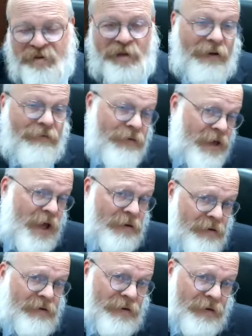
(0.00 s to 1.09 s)
And every day
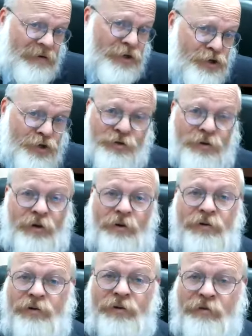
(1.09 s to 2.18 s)
the, the teacher used to go
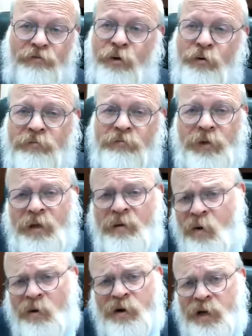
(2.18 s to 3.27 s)
into that room in the
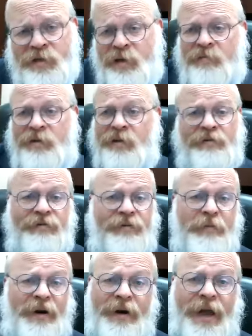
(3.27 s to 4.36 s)
morning, something for
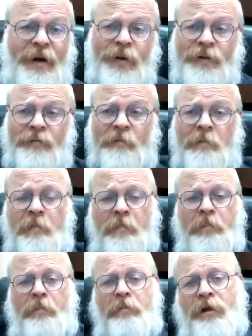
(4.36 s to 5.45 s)
about an hour
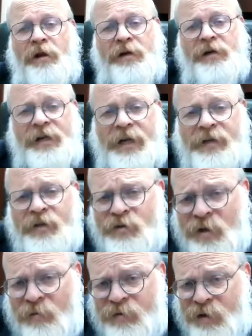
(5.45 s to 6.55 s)
and do
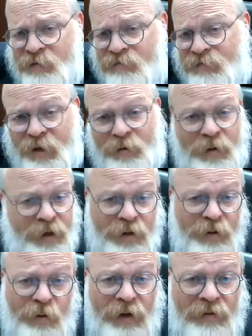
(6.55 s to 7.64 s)
something. Nobody
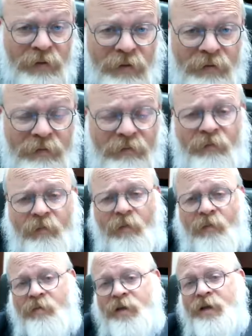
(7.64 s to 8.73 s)
knew what.
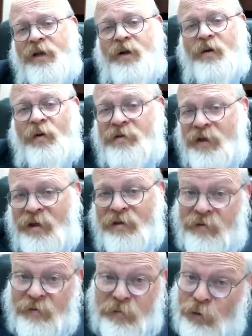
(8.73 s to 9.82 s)
One day the,
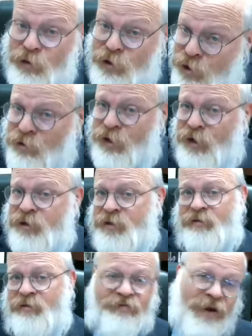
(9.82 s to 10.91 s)
the boy was
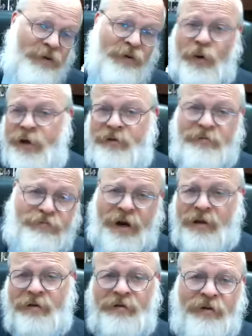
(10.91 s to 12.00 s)
curious, found a way to
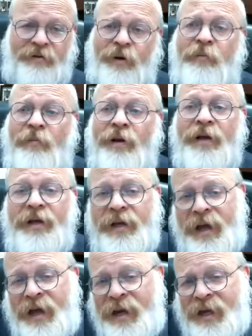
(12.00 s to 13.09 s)
break into the room,
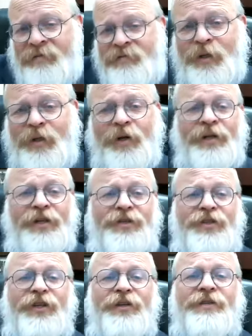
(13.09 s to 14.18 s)
and he a look and he
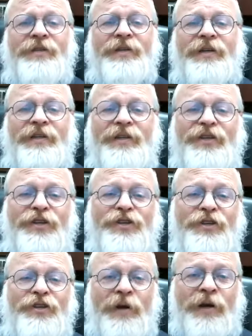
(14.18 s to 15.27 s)
sees the teacher
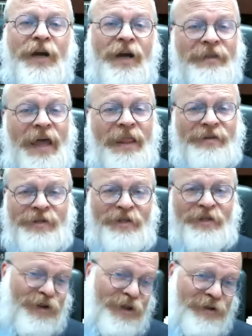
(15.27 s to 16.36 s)
is wearing a katalis and
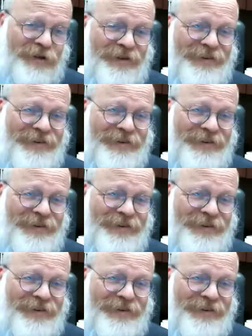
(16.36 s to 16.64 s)
tefillin.